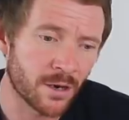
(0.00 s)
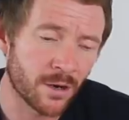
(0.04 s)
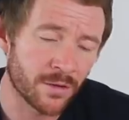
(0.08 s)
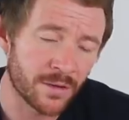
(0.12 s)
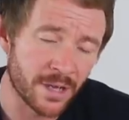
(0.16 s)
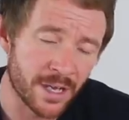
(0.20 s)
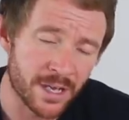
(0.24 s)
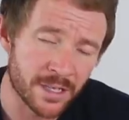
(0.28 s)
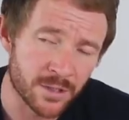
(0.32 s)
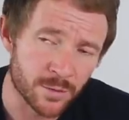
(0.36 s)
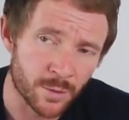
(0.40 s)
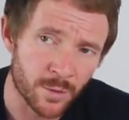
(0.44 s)
on
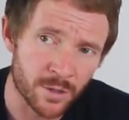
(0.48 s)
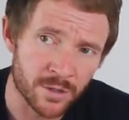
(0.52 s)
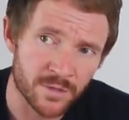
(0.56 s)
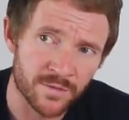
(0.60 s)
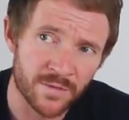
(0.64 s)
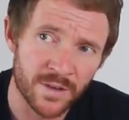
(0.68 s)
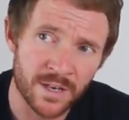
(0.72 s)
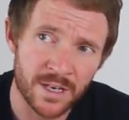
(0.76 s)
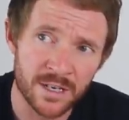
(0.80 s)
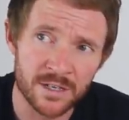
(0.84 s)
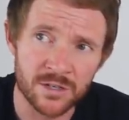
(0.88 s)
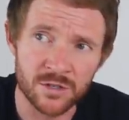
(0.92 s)
the S Works
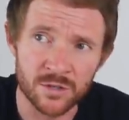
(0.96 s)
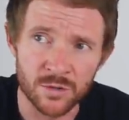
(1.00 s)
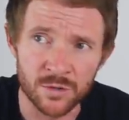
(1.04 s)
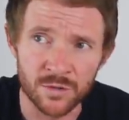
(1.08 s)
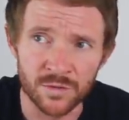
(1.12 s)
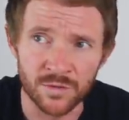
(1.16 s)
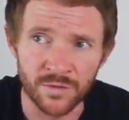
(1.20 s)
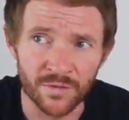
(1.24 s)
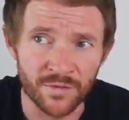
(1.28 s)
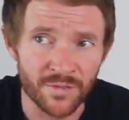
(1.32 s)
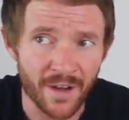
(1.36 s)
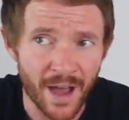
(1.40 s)
Venge use
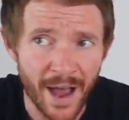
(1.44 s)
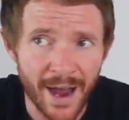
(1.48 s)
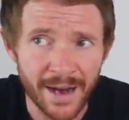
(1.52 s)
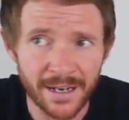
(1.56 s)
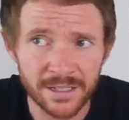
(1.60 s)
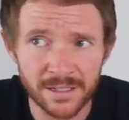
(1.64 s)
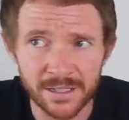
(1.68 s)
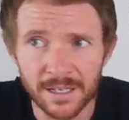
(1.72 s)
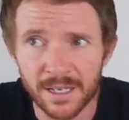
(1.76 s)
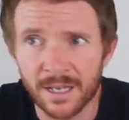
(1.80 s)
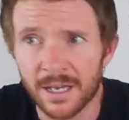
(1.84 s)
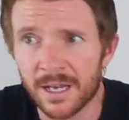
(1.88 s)

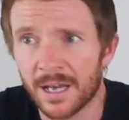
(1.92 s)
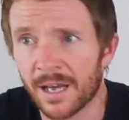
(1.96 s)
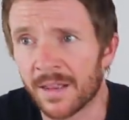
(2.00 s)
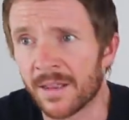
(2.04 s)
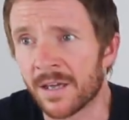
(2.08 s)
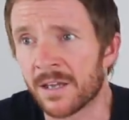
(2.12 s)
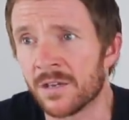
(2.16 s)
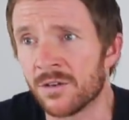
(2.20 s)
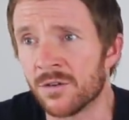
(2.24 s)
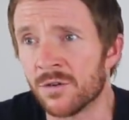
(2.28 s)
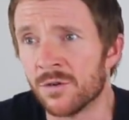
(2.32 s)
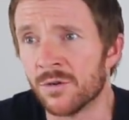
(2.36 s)
FACT, and they
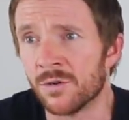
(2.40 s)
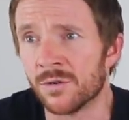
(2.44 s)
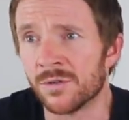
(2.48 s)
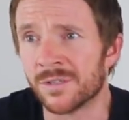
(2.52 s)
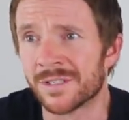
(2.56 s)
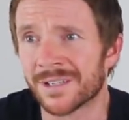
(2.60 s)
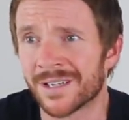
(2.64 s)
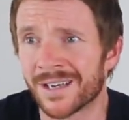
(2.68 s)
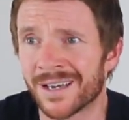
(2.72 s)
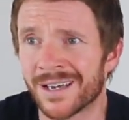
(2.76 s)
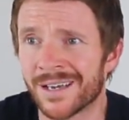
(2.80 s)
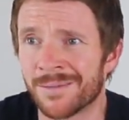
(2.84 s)
use
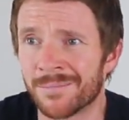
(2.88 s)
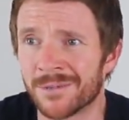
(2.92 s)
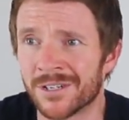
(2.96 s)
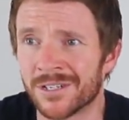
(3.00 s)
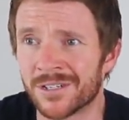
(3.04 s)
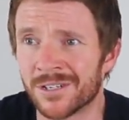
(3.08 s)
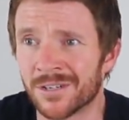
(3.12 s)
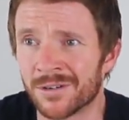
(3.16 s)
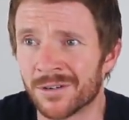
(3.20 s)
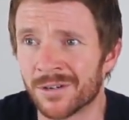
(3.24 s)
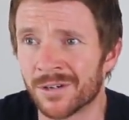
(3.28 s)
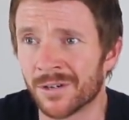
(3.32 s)
a
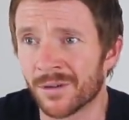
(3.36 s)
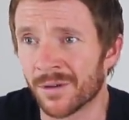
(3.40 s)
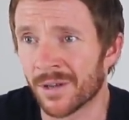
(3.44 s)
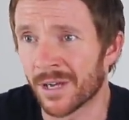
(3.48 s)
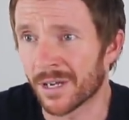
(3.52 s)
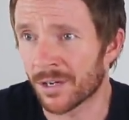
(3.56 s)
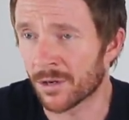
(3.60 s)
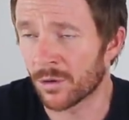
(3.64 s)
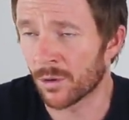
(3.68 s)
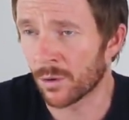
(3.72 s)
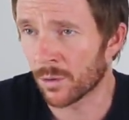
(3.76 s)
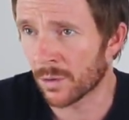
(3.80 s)
material they
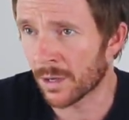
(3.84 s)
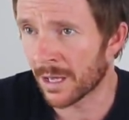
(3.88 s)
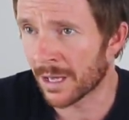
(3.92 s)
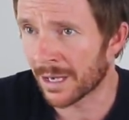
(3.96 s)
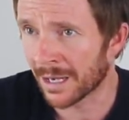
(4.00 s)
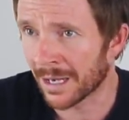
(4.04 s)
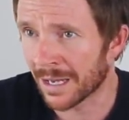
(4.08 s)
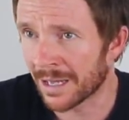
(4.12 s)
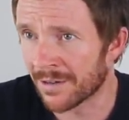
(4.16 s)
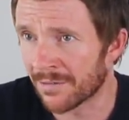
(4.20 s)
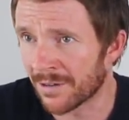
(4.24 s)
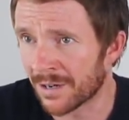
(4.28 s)
call
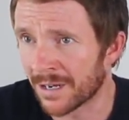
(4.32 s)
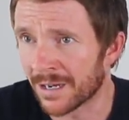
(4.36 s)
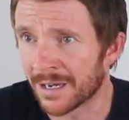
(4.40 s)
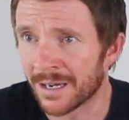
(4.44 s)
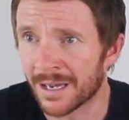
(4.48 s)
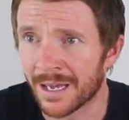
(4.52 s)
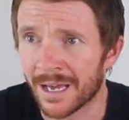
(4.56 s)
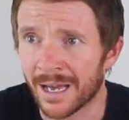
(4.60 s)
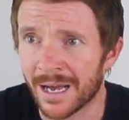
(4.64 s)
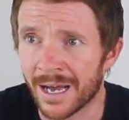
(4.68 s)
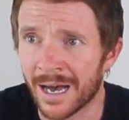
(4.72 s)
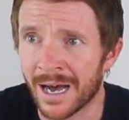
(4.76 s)

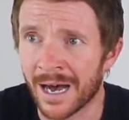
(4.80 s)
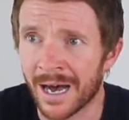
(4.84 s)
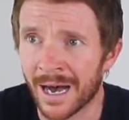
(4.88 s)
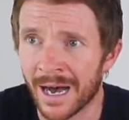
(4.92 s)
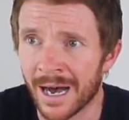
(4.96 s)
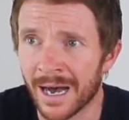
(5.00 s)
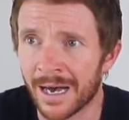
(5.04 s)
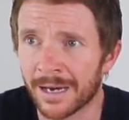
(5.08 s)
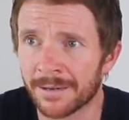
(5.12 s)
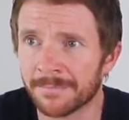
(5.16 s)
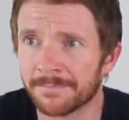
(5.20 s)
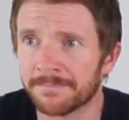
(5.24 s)

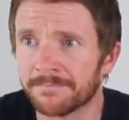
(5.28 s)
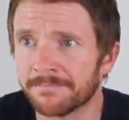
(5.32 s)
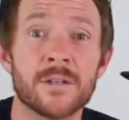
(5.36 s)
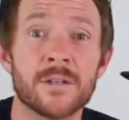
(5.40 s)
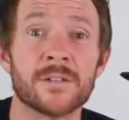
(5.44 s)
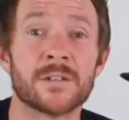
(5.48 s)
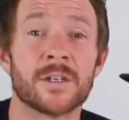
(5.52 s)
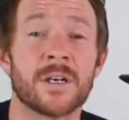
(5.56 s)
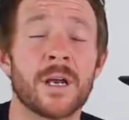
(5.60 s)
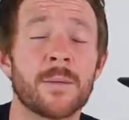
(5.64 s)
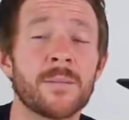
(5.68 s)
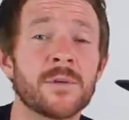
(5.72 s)
11R.
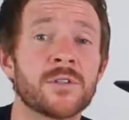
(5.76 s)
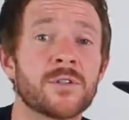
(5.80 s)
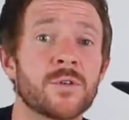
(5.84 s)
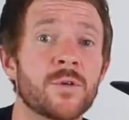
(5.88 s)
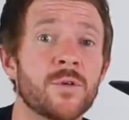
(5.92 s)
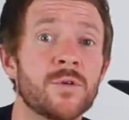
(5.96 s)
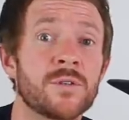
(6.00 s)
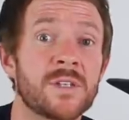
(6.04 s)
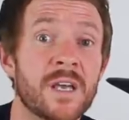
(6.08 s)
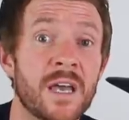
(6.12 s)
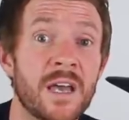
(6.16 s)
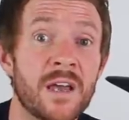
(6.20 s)
So number two
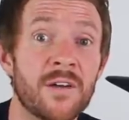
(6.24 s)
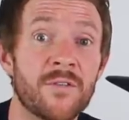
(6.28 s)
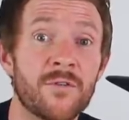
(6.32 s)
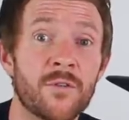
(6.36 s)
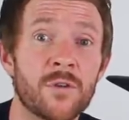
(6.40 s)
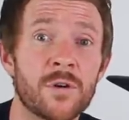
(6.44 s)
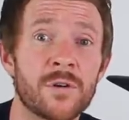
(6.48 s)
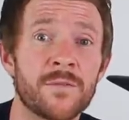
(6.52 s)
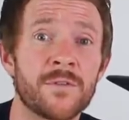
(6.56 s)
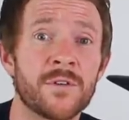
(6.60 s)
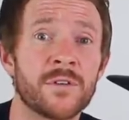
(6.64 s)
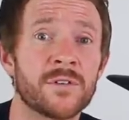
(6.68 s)
is
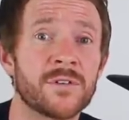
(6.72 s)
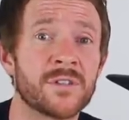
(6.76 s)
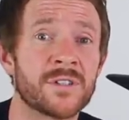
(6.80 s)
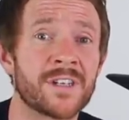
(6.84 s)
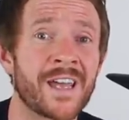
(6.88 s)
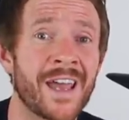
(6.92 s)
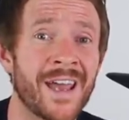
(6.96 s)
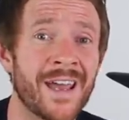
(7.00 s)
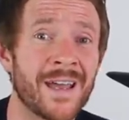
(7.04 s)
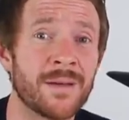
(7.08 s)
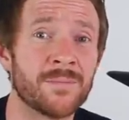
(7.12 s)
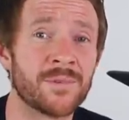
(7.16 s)
airfoil versus
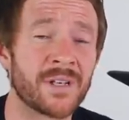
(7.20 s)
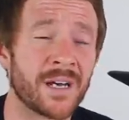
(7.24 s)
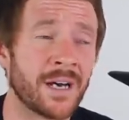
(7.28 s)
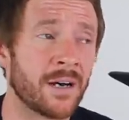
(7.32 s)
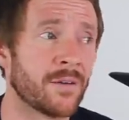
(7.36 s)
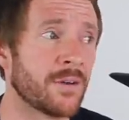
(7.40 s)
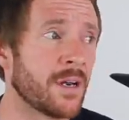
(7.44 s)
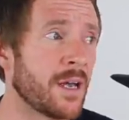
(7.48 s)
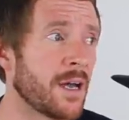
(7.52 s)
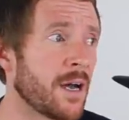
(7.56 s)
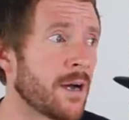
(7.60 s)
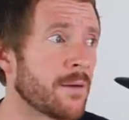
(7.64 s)

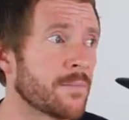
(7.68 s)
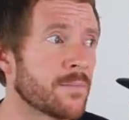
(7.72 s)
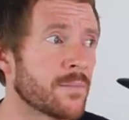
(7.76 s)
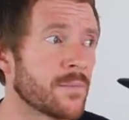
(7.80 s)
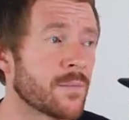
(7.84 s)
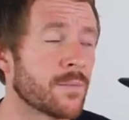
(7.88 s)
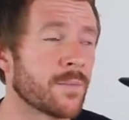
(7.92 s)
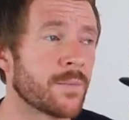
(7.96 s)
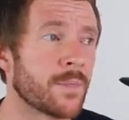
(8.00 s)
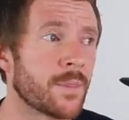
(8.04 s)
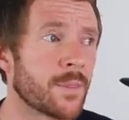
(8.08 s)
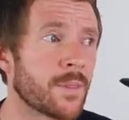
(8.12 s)
Kammtail. Now,
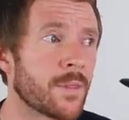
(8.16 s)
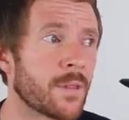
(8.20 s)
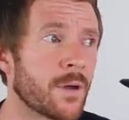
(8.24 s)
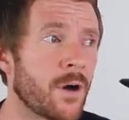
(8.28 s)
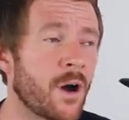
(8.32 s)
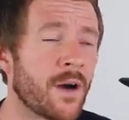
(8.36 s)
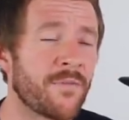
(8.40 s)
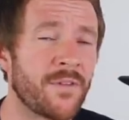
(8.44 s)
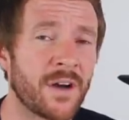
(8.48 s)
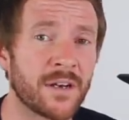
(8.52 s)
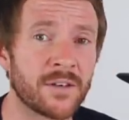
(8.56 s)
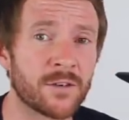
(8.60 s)

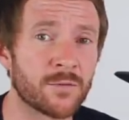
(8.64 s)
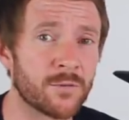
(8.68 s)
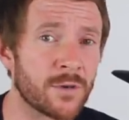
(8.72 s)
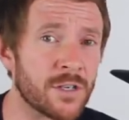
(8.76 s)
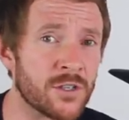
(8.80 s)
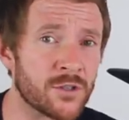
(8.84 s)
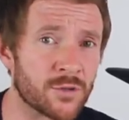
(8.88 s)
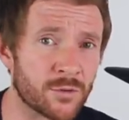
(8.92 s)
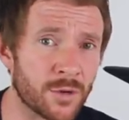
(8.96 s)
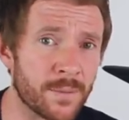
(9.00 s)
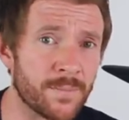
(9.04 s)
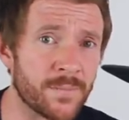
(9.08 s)
I've had to
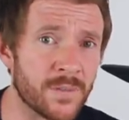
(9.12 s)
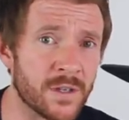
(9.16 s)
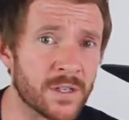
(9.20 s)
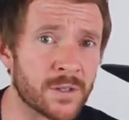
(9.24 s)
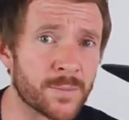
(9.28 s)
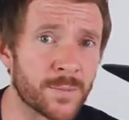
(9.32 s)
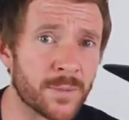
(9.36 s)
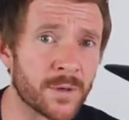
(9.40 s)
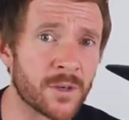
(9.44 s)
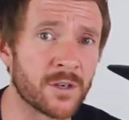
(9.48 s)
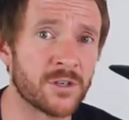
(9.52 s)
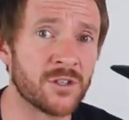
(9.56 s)
re-script this
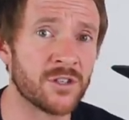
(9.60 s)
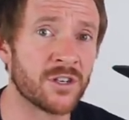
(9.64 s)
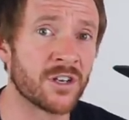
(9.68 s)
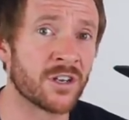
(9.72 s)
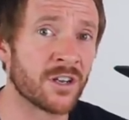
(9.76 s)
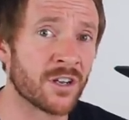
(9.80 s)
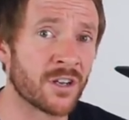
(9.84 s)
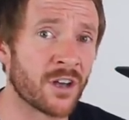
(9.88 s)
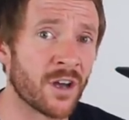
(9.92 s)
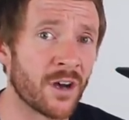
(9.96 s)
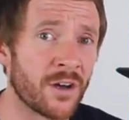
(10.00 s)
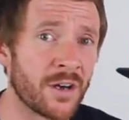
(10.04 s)
because you
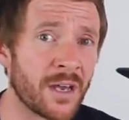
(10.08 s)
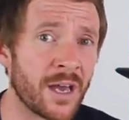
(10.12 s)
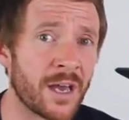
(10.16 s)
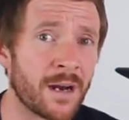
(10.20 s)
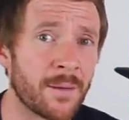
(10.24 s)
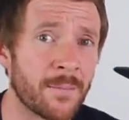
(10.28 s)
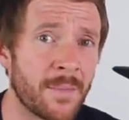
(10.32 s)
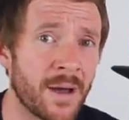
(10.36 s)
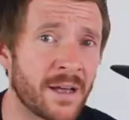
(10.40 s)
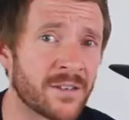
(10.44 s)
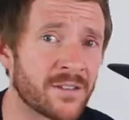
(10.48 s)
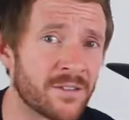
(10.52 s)
can go down
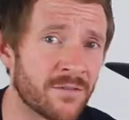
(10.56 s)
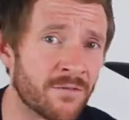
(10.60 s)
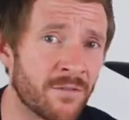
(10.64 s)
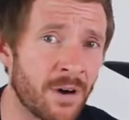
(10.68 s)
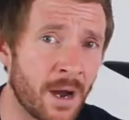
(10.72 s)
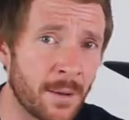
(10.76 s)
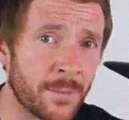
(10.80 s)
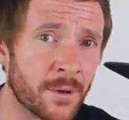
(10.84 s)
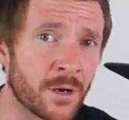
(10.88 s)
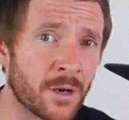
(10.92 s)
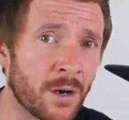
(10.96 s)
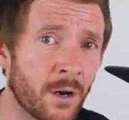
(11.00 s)
a massive
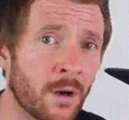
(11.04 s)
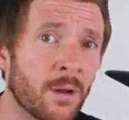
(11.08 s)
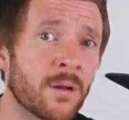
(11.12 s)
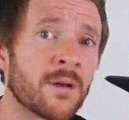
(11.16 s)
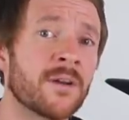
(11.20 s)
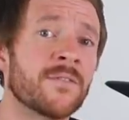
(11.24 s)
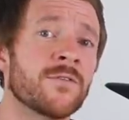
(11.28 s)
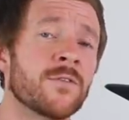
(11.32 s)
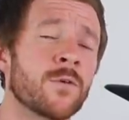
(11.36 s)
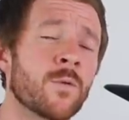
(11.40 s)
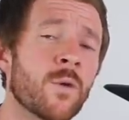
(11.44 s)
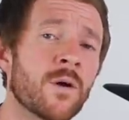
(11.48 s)
rabbit hole.
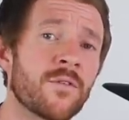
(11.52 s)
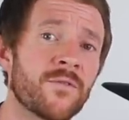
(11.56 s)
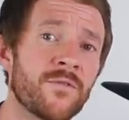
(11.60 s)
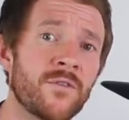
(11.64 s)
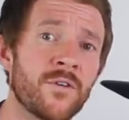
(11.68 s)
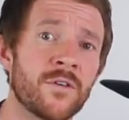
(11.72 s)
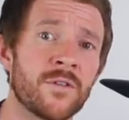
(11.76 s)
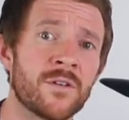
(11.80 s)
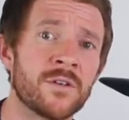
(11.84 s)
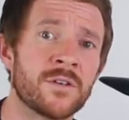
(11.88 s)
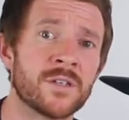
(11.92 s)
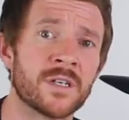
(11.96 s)
And if you want
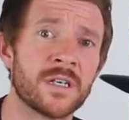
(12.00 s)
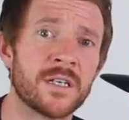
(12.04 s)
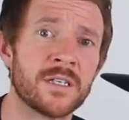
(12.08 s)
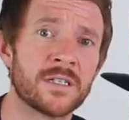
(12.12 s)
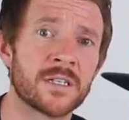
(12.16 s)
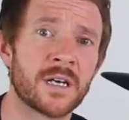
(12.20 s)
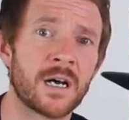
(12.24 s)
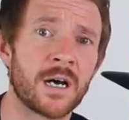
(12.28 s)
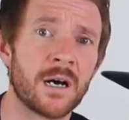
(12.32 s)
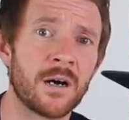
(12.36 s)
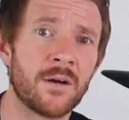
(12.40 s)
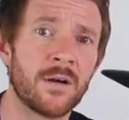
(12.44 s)
further
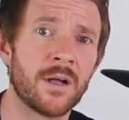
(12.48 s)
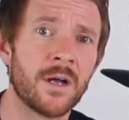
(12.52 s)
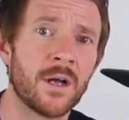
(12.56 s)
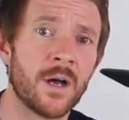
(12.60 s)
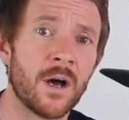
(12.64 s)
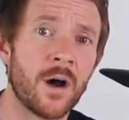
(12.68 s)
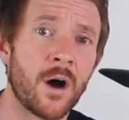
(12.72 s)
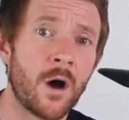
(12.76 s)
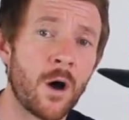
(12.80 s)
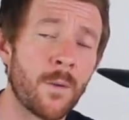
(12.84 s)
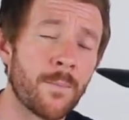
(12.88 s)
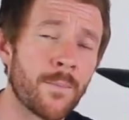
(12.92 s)
detail,
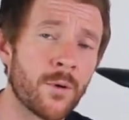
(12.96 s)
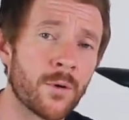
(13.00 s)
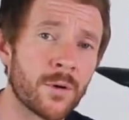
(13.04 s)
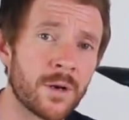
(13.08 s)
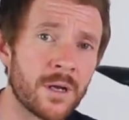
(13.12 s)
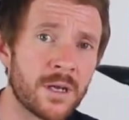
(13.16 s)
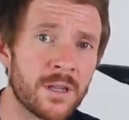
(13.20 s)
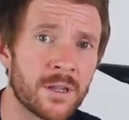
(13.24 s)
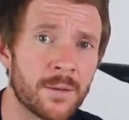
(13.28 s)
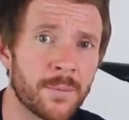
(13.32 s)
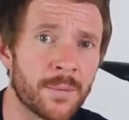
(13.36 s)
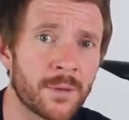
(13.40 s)
I'll put
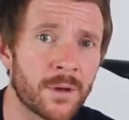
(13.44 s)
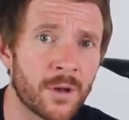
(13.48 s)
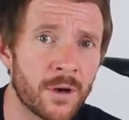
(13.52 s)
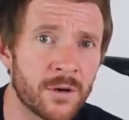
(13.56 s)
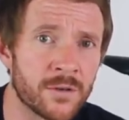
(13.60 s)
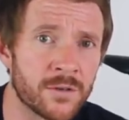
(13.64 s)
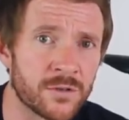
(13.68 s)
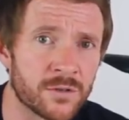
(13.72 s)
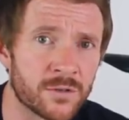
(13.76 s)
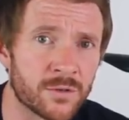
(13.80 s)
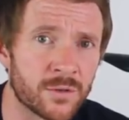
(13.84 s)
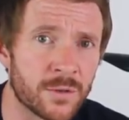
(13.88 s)
it in the below
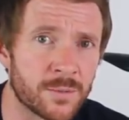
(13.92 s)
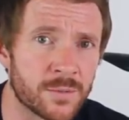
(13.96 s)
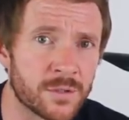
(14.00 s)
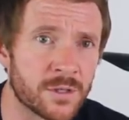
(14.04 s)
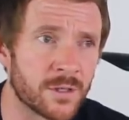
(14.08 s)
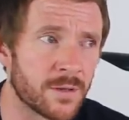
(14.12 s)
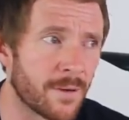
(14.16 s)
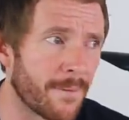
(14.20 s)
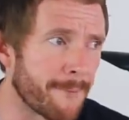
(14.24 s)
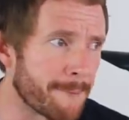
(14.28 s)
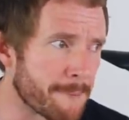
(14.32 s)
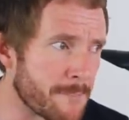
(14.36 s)

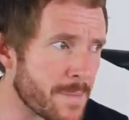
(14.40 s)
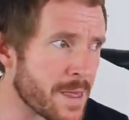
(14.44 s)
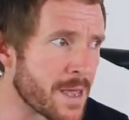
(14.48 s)
description